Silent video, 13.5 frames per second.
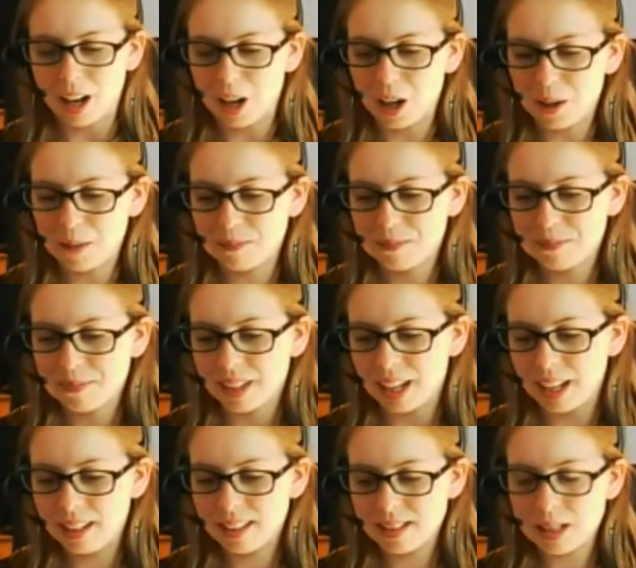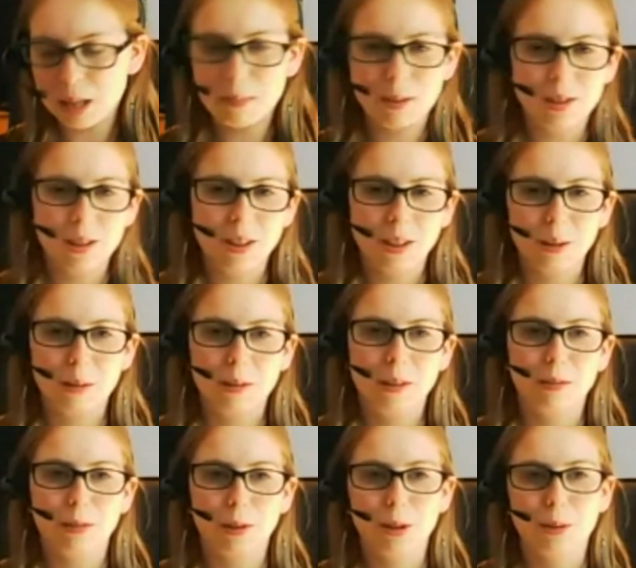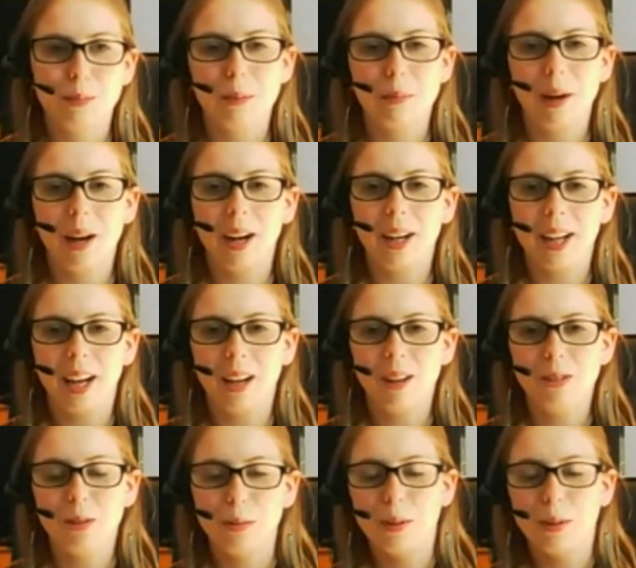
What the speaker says: In this episode of the Force Book Podcast,